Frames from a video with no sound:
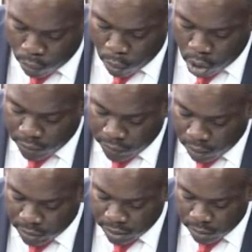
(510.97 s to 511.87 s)

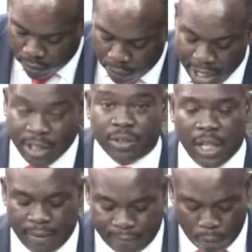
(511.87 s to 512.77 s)

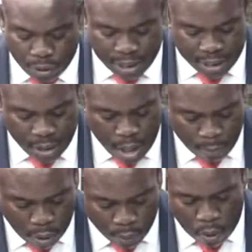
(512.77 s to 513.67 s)

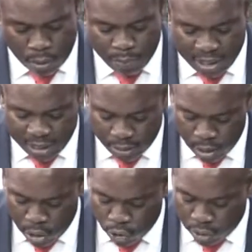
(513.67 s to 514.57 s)
$1,314.1 million
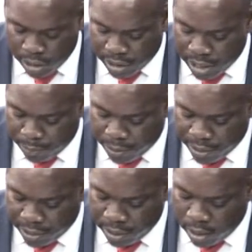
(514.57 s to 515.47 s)
during the same
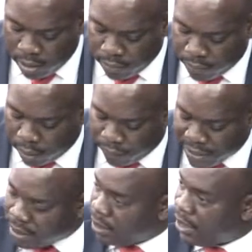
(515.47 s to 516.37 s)
period for
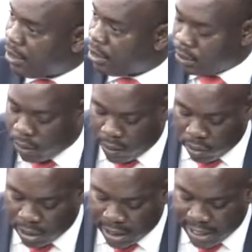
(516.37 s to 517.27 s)
fiscal year
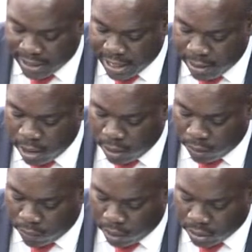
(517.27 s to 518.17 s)

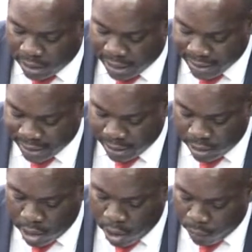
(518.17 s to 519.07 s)
2018-2019,
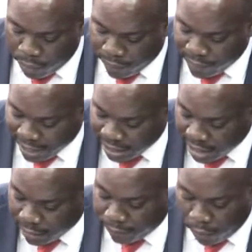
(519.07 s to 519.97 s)
reflecting
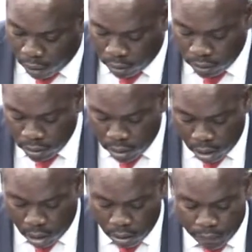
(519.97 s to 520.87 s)
a fall
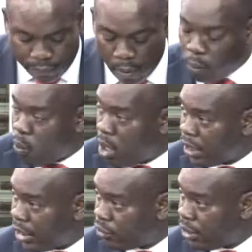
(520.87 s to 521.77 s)
of
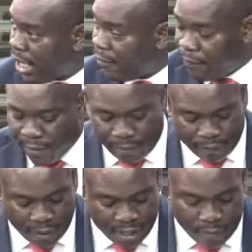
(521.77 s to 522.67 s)

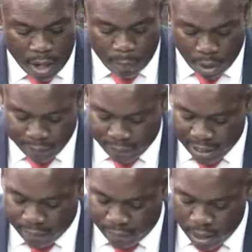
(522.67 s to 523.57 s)

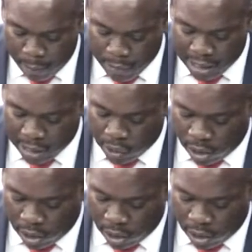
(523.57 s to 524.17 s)
$155.5 million.